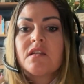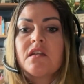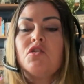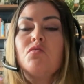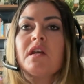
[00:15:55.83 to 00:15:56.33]

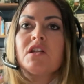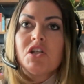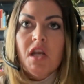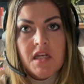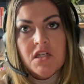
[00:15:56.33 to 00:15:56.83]
you can
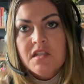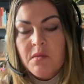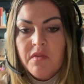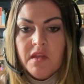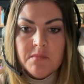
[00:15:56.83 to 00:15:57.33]
change
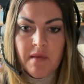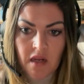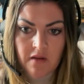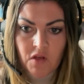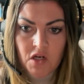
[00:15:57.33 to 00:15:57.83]
some of these
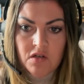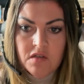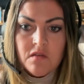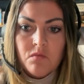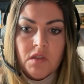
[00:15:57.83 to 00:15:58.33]

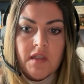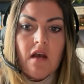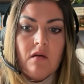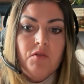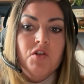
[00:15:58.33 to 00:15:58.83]
behaviors to really
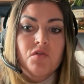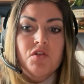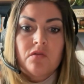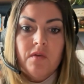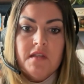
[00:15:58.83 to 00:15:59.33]
help
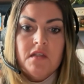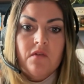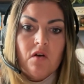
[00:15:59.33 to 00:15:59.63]
reduce your risk of